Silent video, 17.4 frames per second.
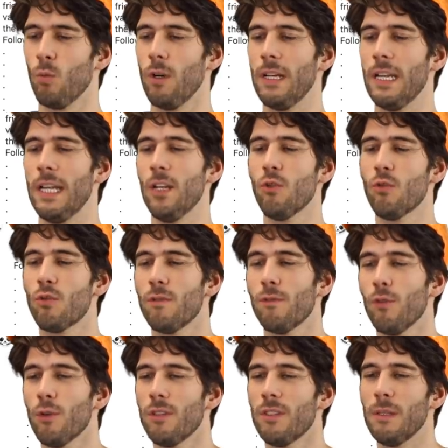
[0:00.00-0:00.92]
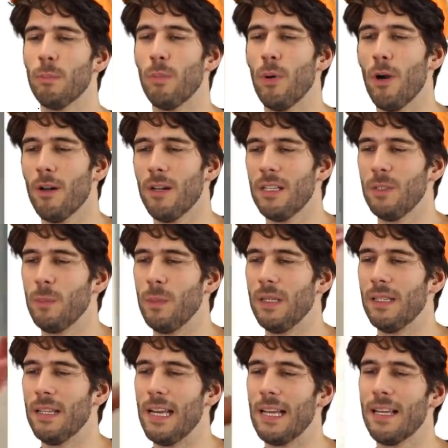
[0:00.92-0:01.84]
one. Introverts at parties
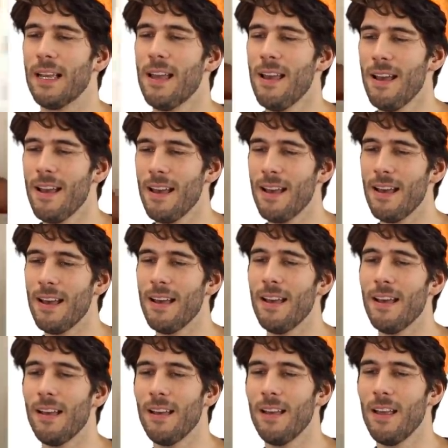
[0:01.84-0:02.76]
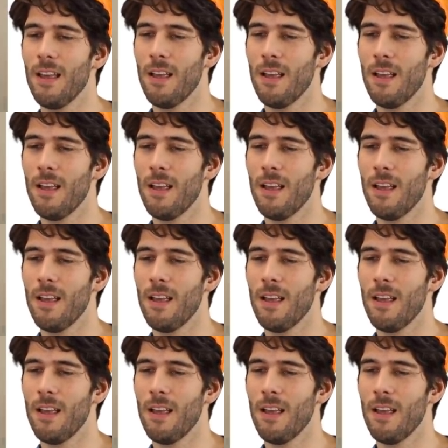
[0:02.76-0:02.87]
be like, ha ha